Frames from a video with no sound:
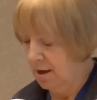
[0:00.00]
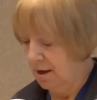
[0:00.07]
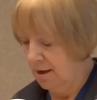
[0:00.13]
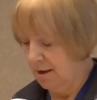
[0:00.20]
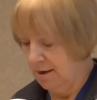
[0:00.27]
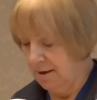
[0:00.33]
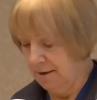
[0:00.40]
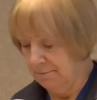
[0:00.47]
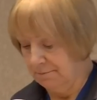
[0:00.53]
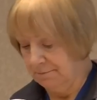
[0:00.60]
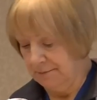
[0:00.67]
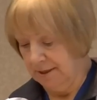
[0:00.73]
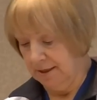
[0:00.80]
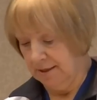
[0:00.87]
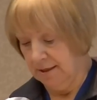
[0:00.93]

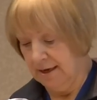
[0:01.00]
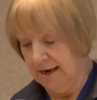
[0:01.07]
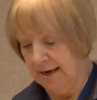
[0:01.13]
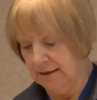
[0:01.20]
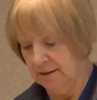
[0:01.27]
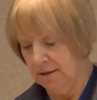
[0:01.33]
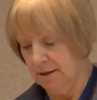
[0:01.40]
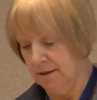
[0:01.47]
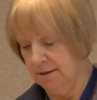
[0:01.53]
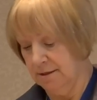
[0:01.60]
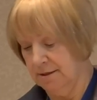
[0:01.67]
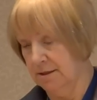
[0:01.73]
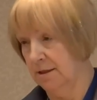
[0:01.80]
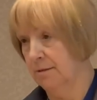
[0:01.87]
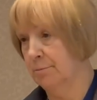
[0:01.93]
In Canada,
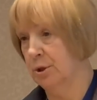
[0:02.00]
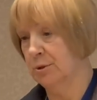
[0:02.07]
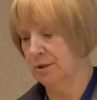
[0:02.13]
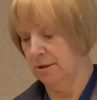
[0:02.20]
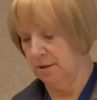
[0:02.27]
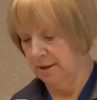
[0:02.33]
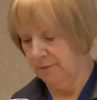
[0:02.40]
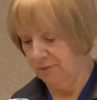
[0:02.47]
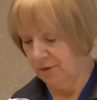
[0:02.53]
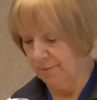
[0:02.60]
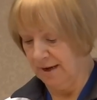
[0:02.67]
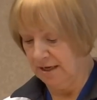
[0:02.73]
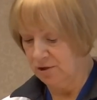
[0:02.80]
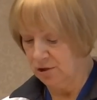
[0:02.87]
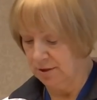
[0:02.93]
it's the Personal
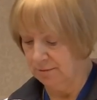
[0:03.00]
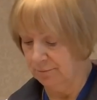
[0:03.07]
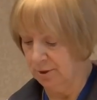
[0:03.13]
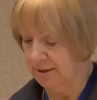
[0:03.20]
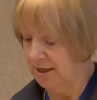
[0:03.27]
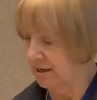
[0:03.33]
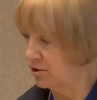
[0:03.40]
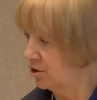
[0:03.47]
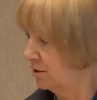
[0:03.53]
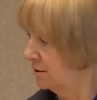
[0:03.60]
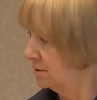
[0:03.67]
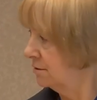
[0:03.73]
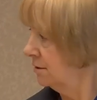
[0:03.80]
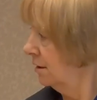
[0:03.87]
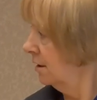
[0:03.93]
Information
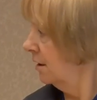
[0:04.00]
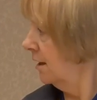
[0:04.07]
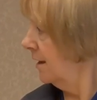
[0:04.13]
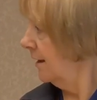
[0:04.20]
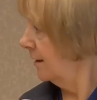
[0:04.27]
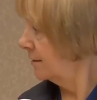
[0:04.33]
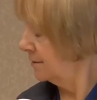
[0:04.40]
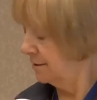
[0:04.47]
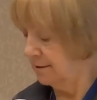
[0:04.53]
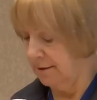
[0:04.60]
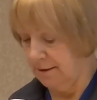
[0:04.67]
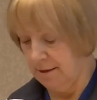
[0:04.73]
Protection Act.